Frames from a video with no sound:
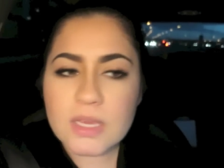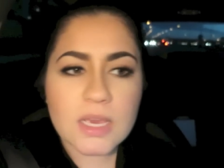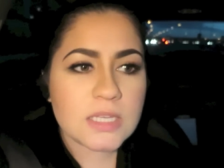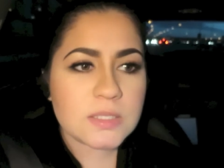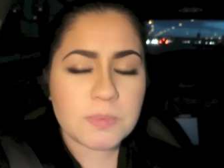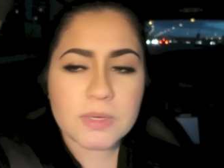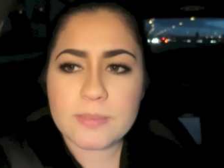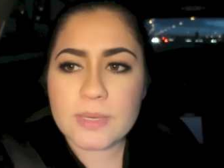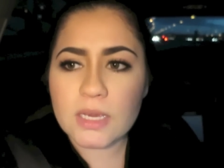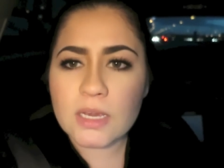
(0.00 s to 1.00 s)
Yes,
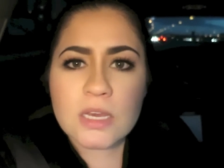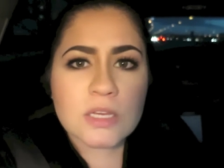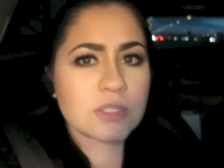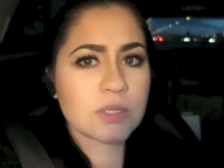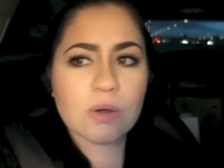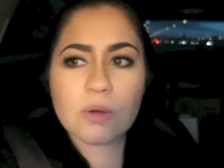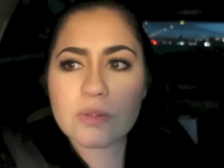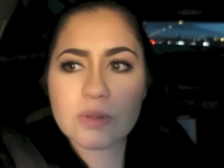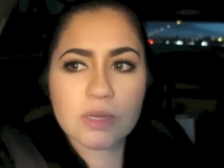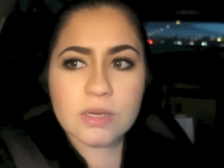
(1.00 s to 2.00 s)
baby. So
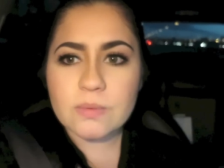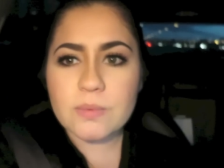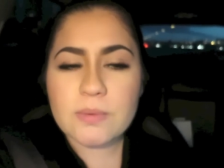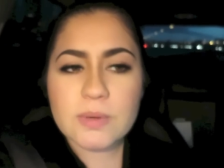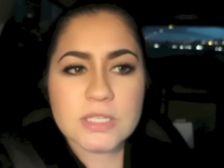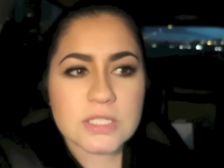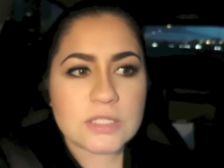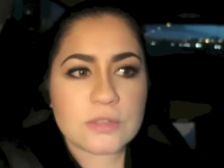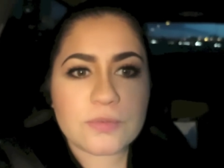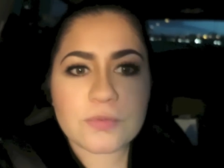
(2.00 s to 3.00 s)
we were
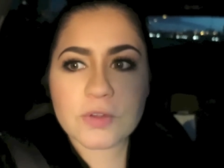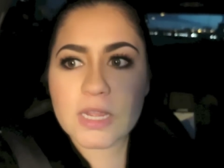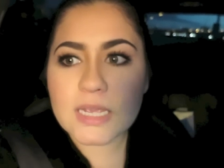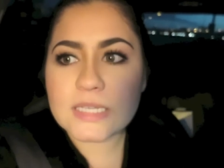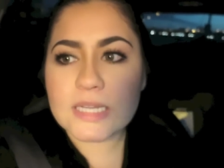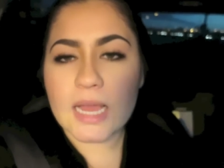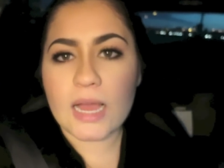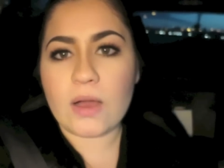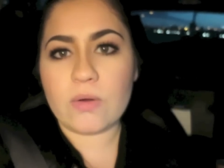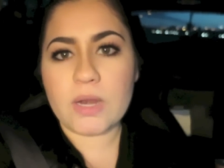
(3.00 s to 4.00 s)
just freaked
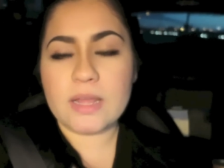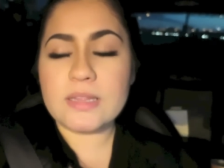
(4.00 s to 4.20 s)
out,